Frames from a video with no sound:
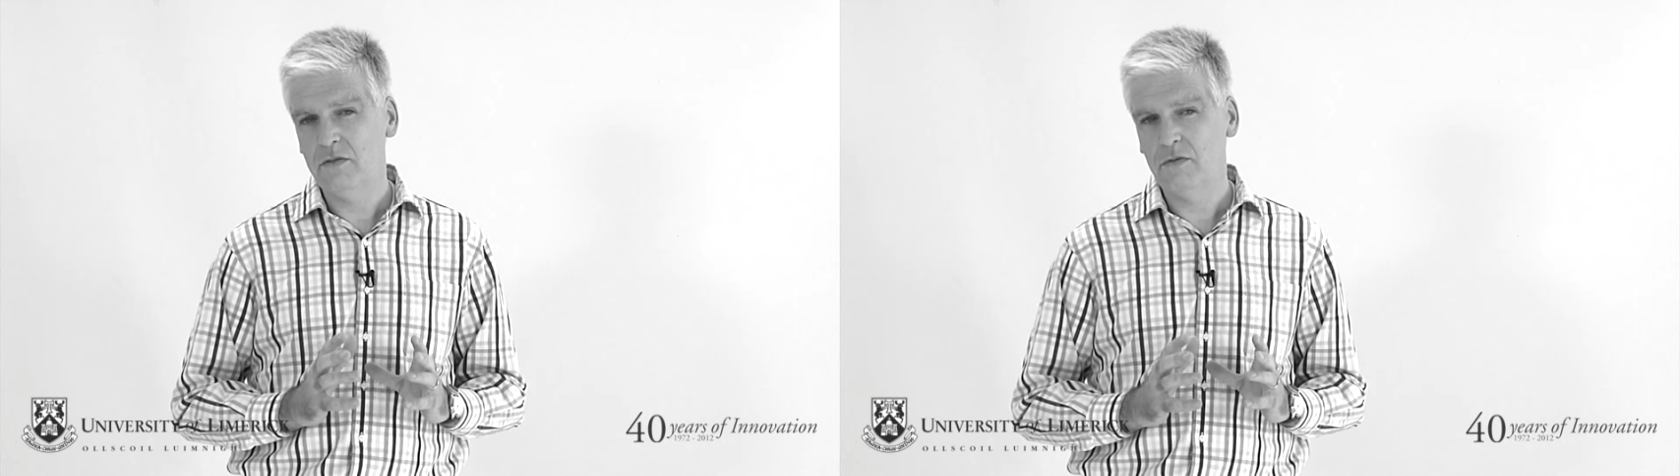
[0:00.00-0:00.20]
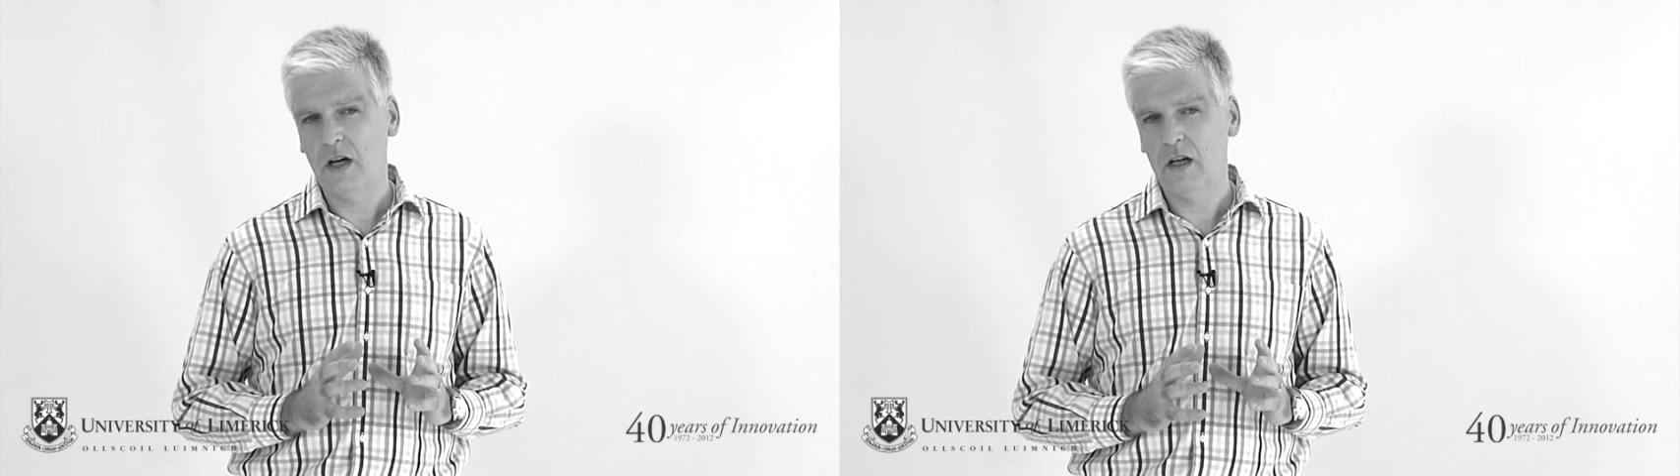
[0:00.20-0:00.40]

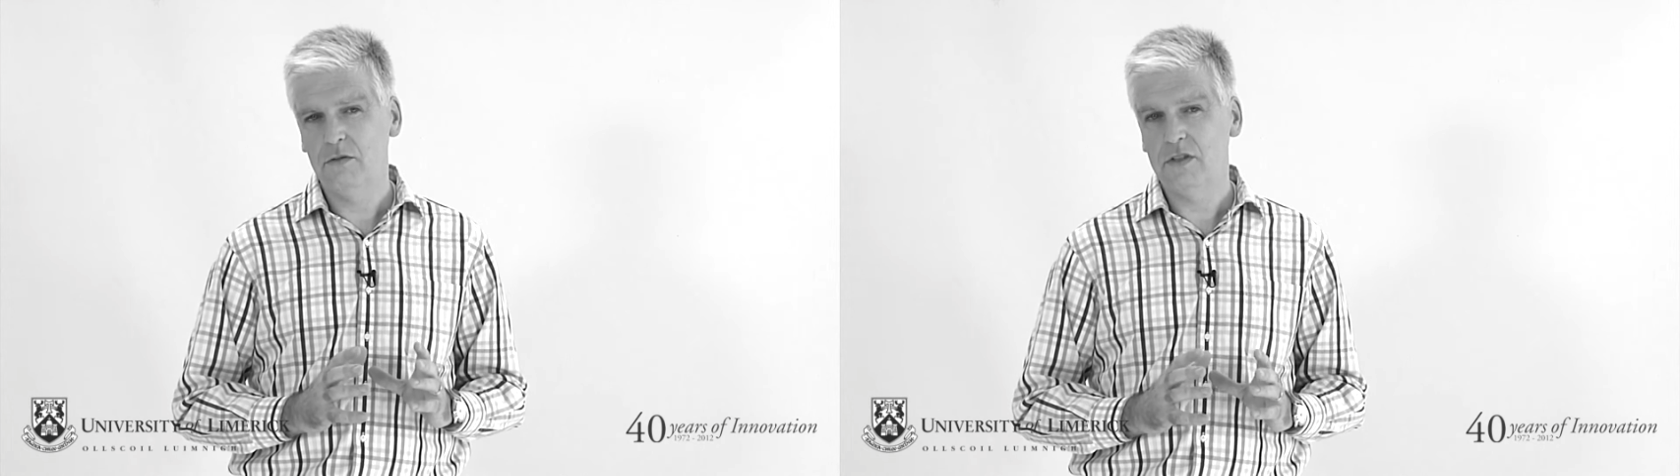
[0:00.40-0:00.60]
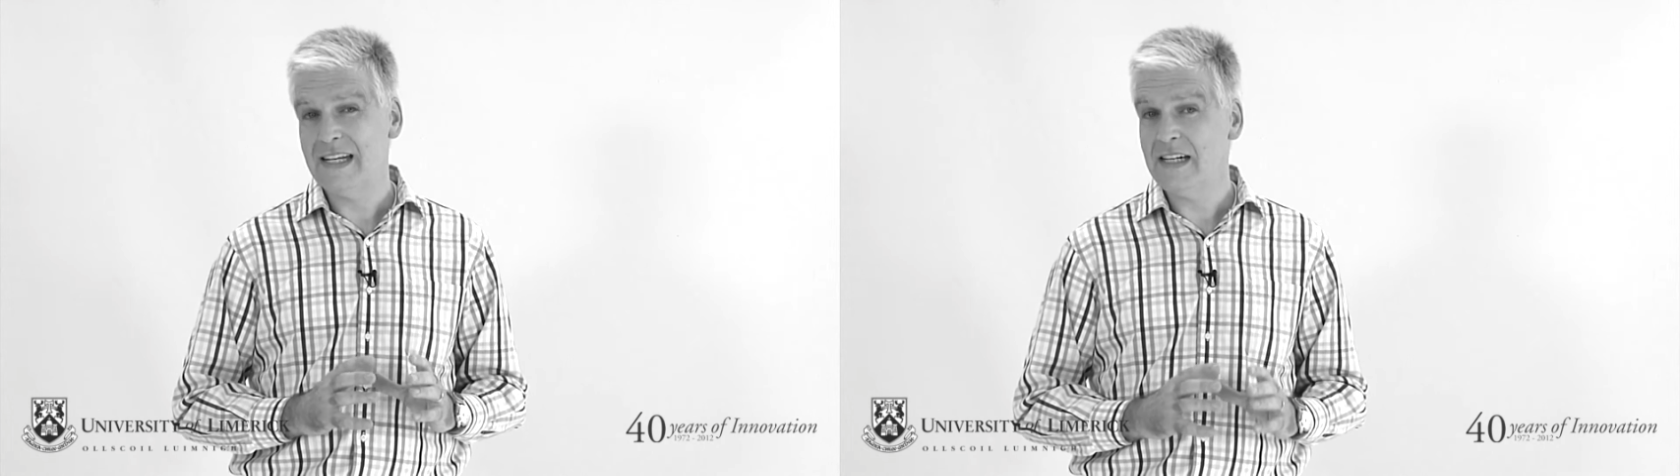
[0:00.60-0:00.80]

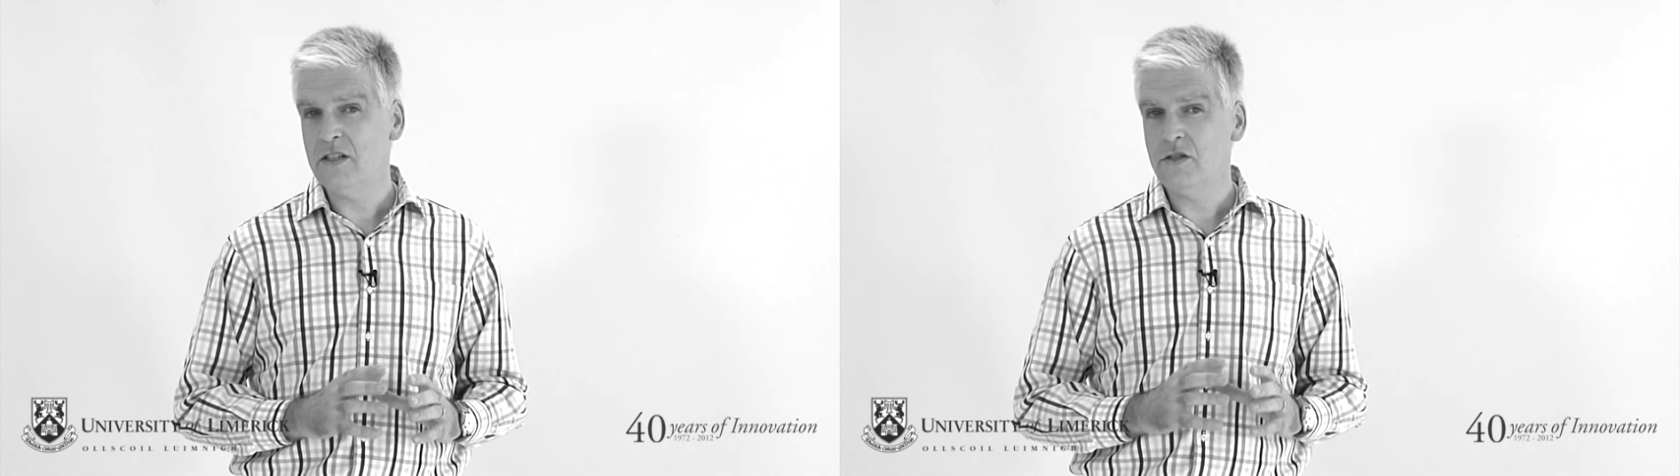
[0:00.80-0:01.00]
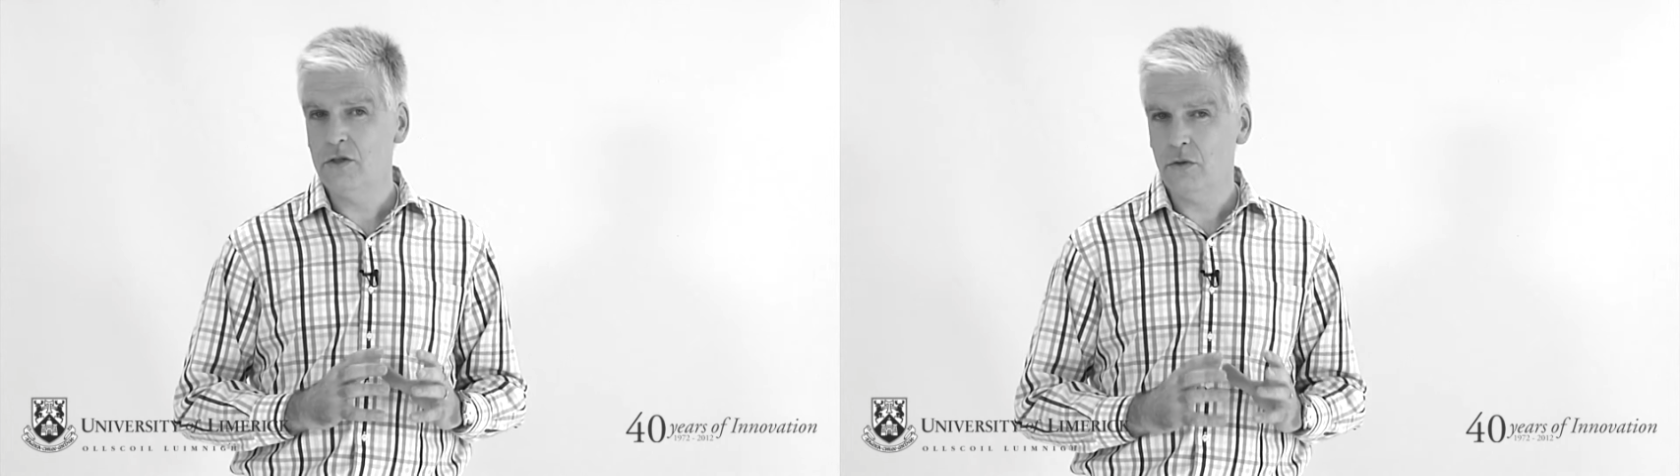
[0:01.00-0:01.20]
involved
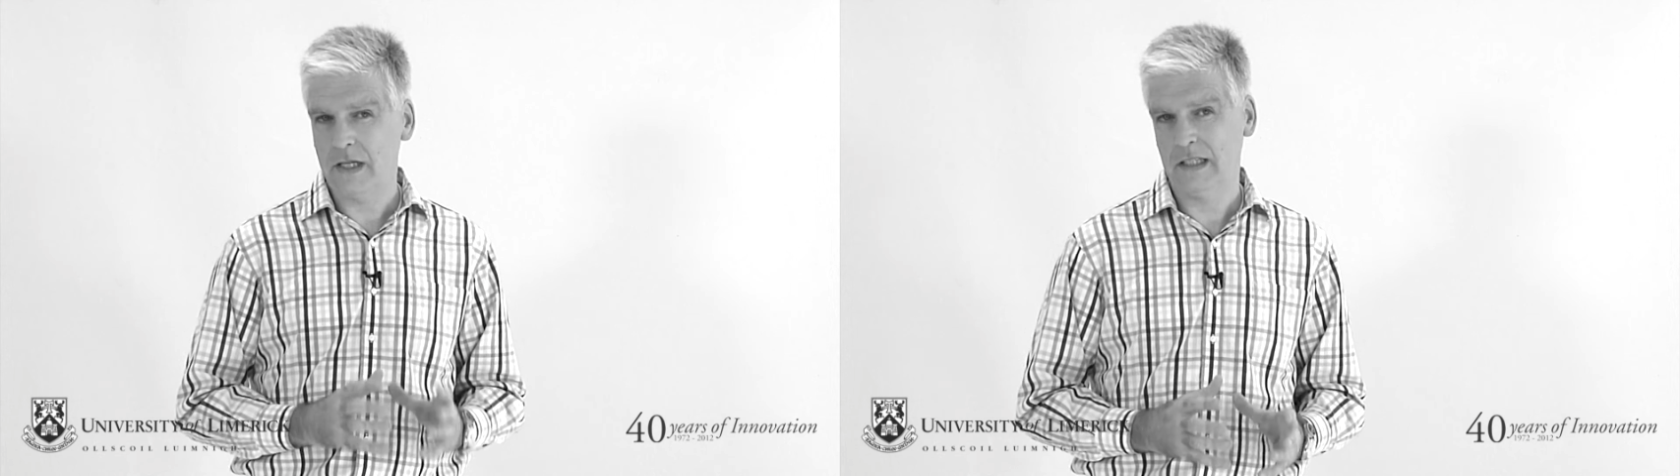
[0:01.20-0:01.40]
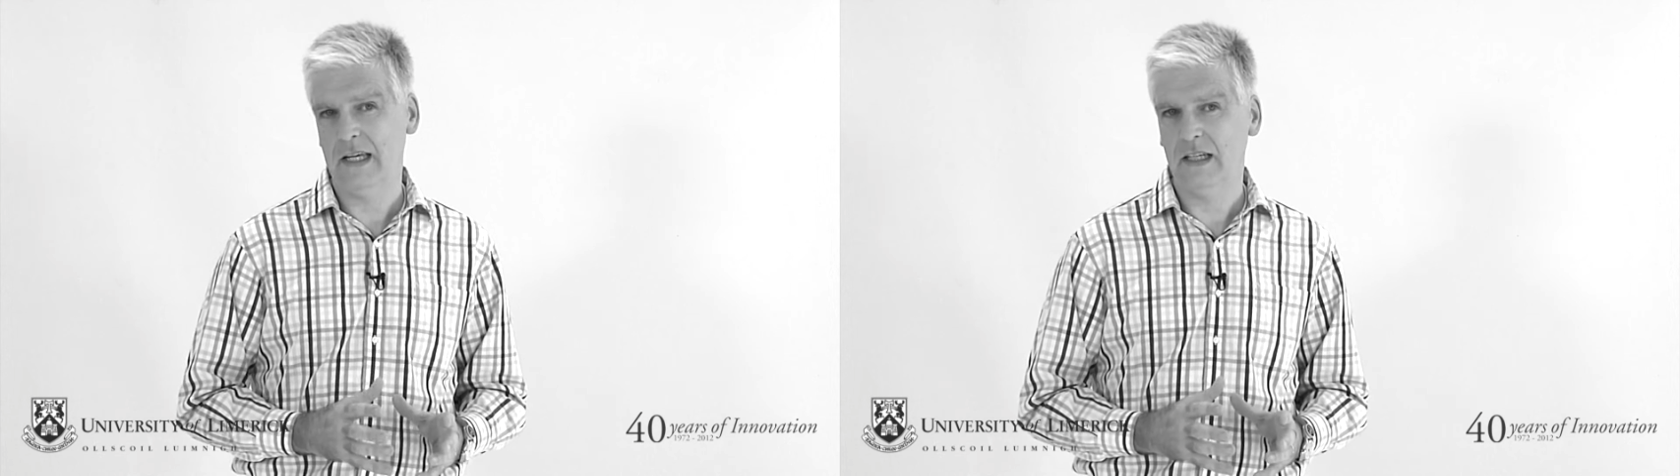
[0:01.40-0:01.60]
in
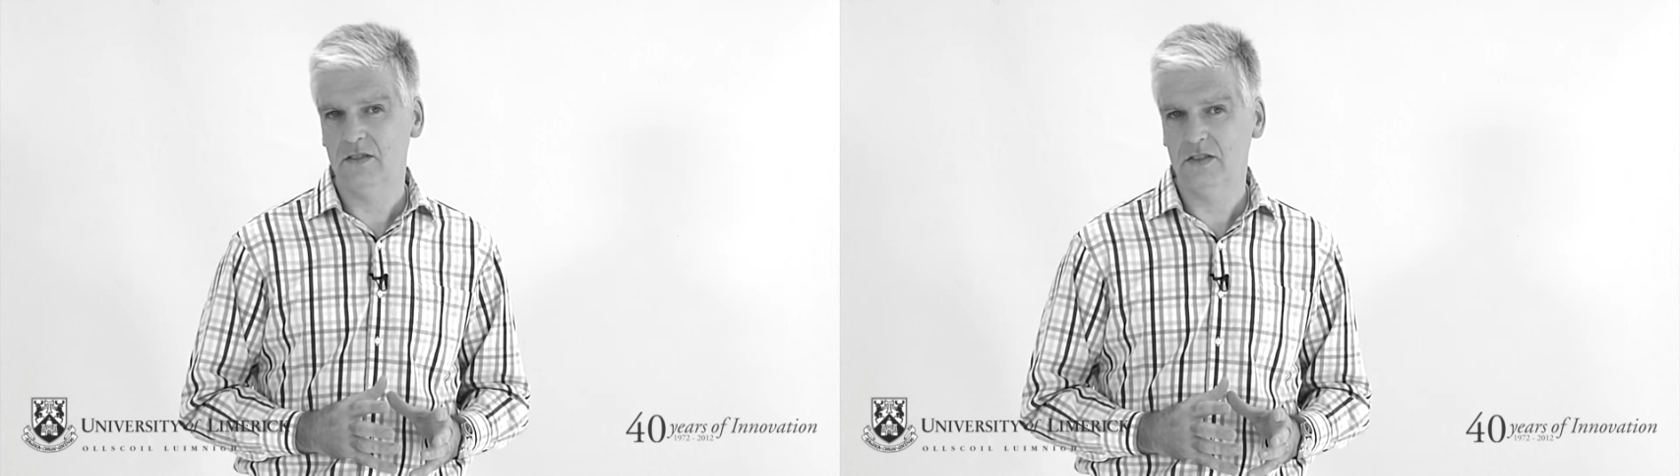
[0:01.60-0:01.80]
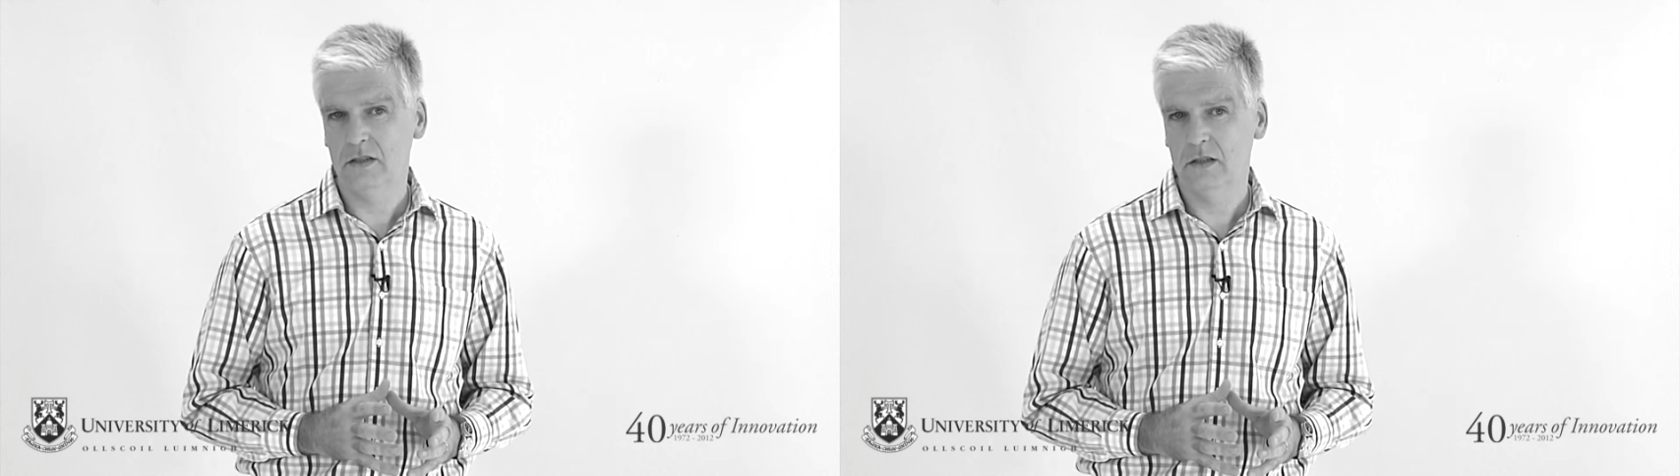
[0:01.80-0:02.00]
doing
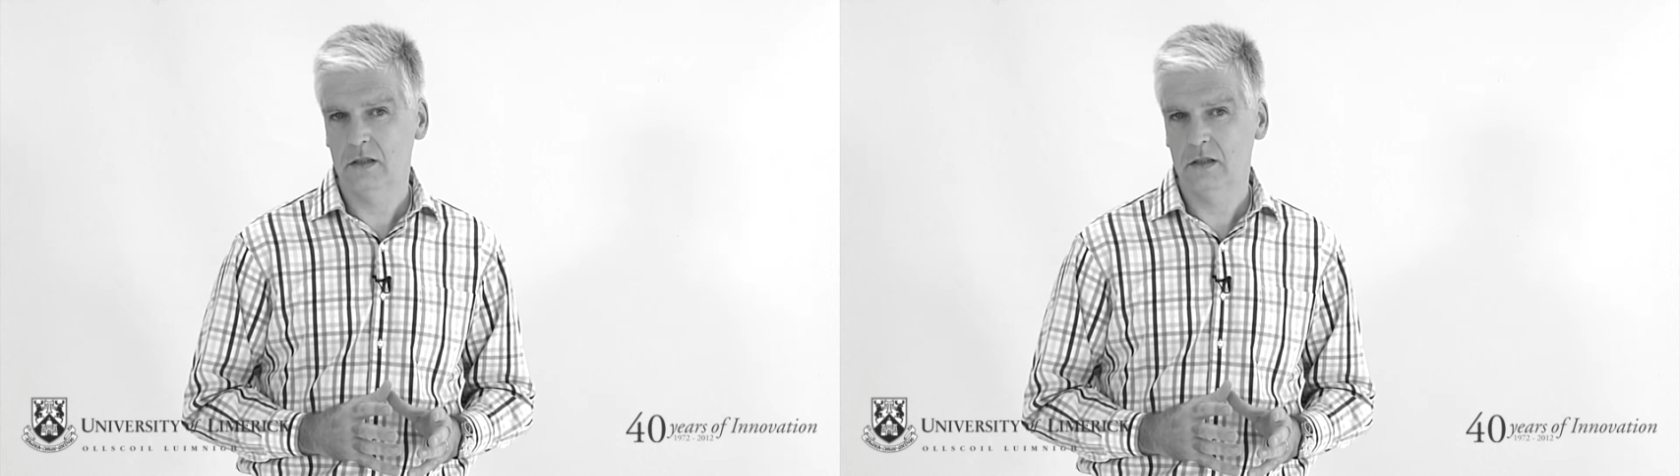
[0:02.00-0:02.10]
things.